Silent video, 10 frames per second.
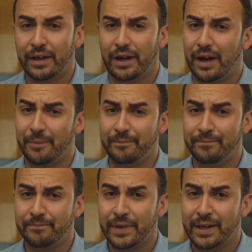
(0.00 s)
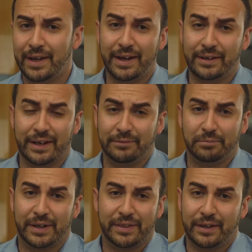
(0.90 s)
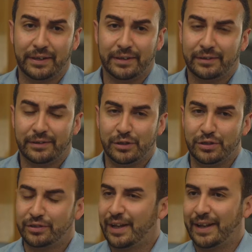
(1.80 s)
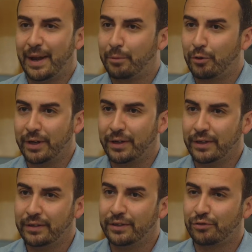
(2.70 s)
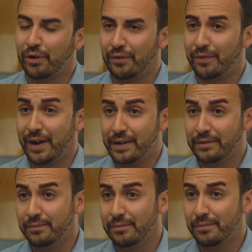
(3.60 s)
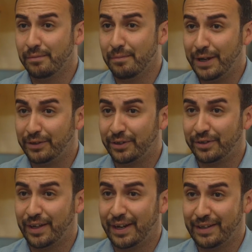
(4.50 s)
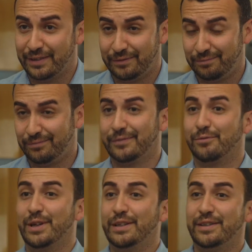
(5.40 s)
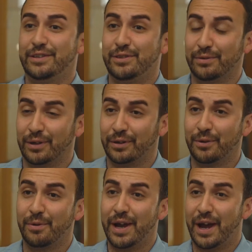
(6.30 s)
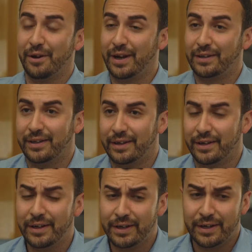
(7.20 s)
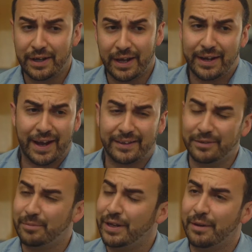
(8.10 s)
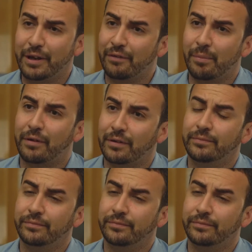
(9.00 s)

Um, and I, I, I think just adapt quickly, try to find mentors that can really teach you along the way how to get there. And it hasn't been that big of a problem.